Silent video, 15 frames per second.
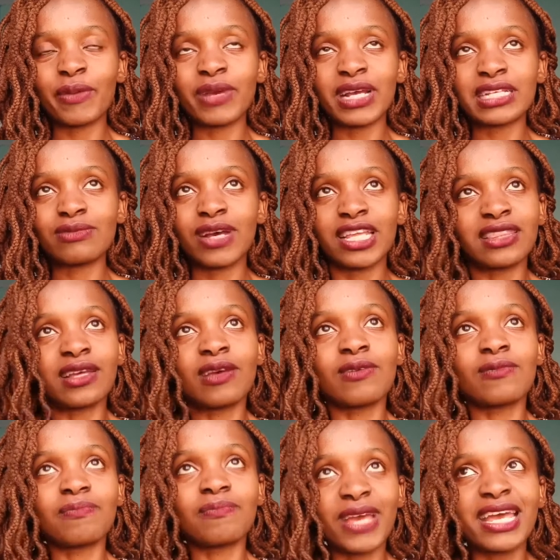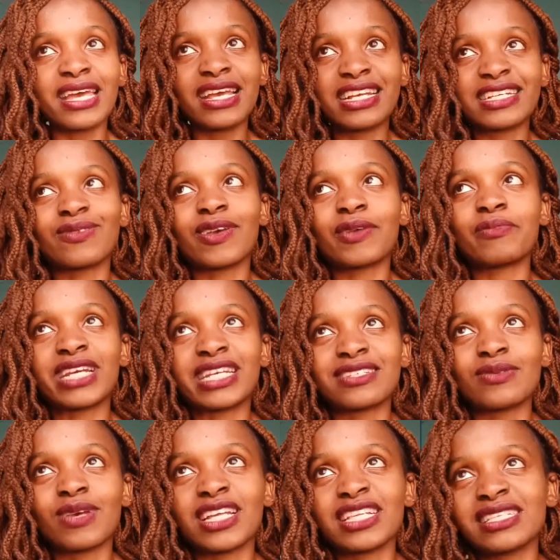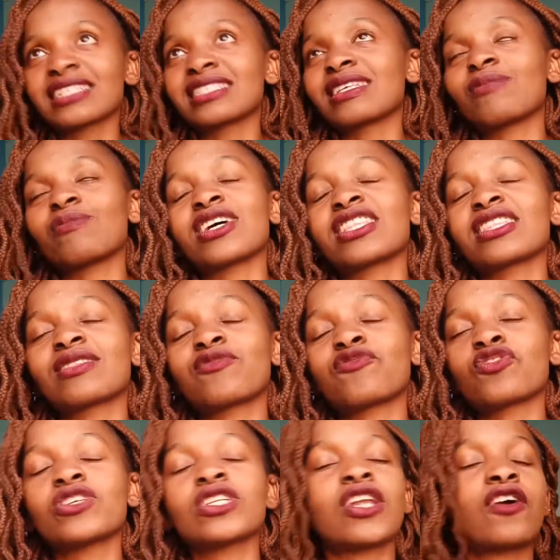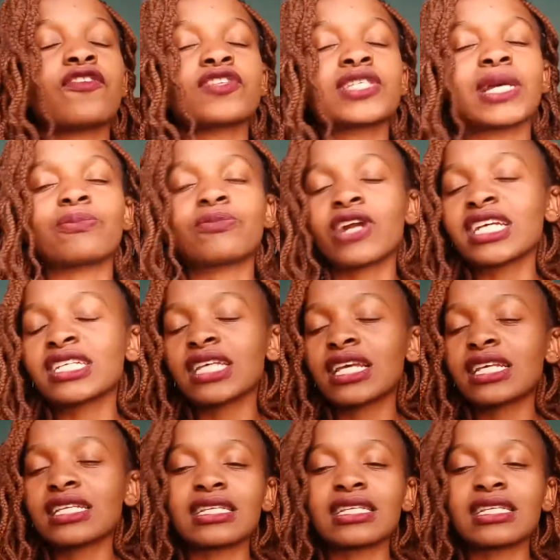best month. May is my best month. It's a month full of surprises.